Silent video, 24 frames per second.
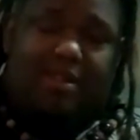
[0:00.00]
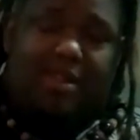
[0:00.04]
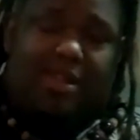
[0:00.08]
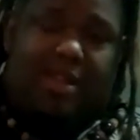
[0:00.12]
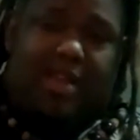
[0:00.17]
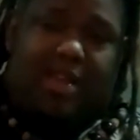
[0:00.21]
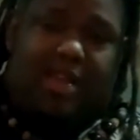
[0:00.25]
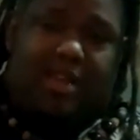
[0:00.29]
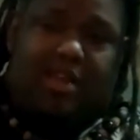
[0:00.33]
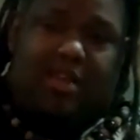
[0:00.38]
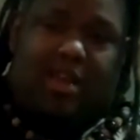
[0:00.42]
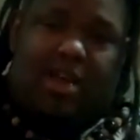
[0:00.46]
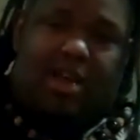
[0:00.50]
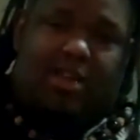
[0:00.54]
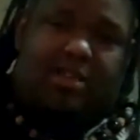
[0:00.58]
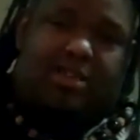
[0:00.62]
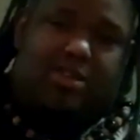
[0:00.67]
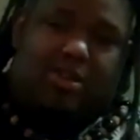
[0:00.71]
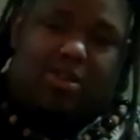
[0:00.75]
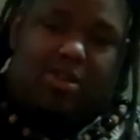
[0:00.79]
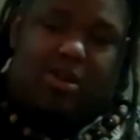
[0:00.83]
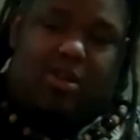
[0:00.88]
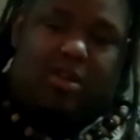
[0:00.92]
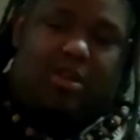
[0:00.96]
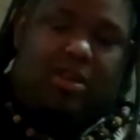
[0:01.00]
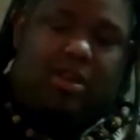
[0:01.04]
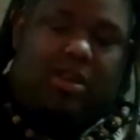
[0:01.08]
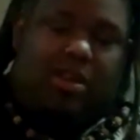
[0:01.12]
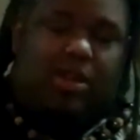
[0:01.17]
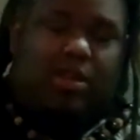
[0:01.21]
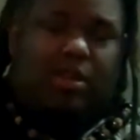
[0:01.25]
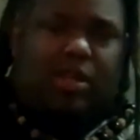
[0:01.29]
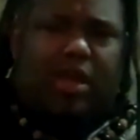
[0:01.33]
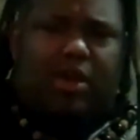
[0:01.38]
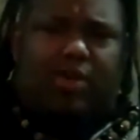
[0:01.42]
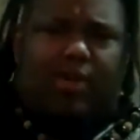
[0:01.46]
that I started,
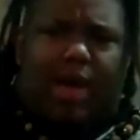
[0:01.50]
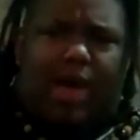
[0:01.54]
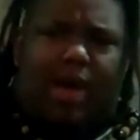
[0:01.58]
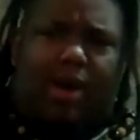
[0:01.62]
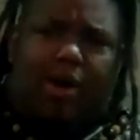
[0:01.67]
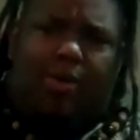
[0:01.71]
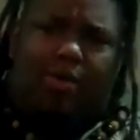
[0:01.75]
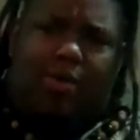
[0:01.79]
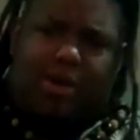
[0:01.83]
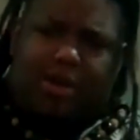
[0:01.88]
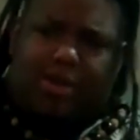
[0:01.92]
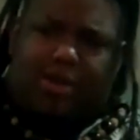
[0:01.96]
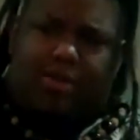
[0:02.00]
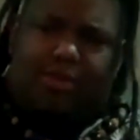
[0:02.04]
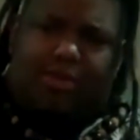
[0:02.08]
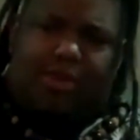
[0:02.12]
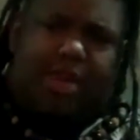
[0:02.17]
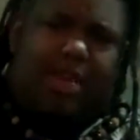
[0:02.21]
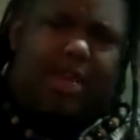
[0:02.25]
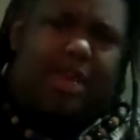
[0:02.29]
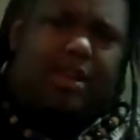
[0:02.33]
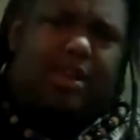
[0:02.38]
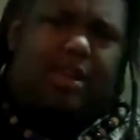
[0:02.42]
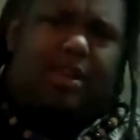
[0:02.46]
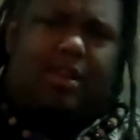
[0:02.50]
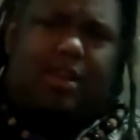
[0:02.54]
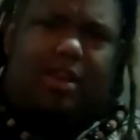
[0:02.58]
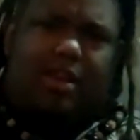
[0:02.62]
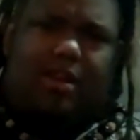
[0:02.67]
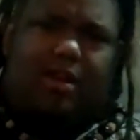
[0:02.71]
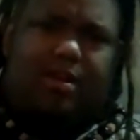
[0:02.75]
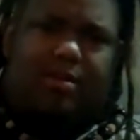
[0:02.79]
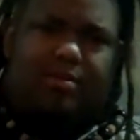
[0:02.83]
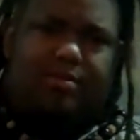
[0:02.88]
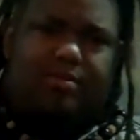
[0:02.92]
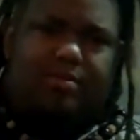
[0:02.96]
like, wow, I want to do that.
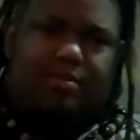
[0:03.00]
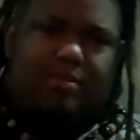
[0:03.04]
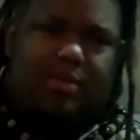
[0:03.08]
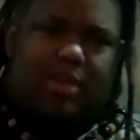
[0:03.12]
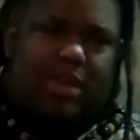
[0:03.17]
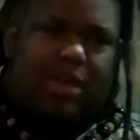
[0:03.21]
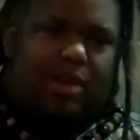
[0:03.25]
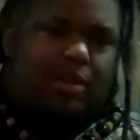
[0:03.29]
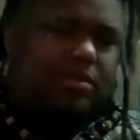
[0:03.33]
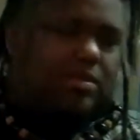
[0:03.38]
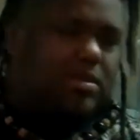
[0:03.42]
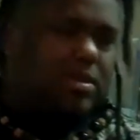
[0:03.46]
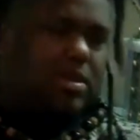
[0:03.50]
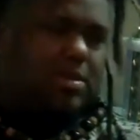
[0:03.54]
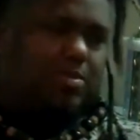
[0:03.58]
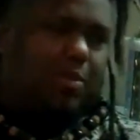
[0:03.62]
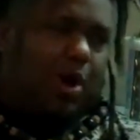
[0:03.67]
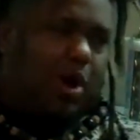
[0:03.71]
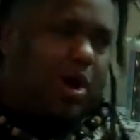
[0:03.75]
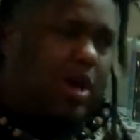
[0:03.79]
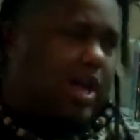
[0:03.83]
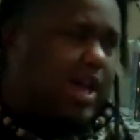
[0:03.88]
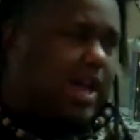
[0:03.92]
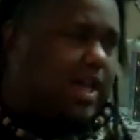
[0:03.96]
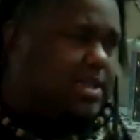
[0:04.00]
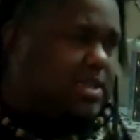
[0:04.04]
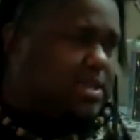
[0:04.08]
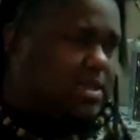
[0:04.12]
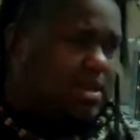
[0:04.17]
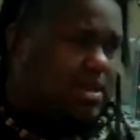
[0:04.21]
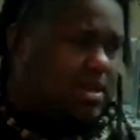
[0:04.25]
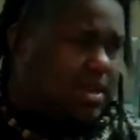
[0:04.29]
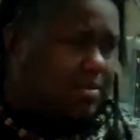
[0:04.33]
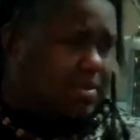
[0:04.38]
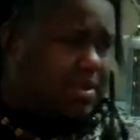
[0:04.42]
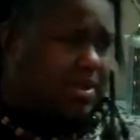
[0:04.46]
And, small guys
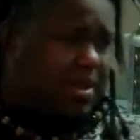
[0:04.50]
in the